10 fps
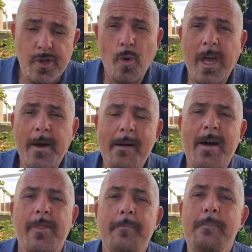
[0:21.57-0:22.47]
talking
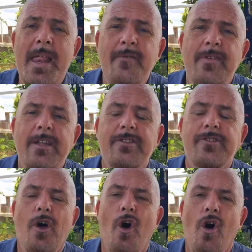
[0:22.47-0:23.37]
about the
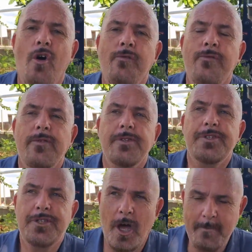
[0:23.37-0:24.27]
benefits of
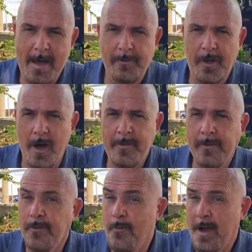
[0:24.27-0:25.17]
Sidemount
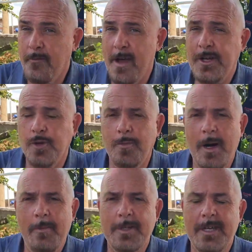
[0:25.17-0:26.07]
diving for recreational
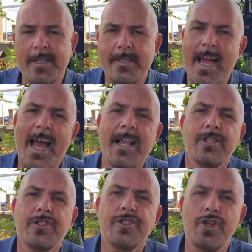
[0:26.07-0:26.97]
purposes,
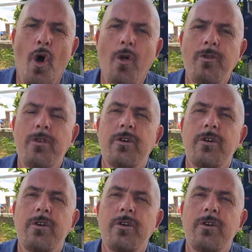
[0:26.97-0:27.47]
and John,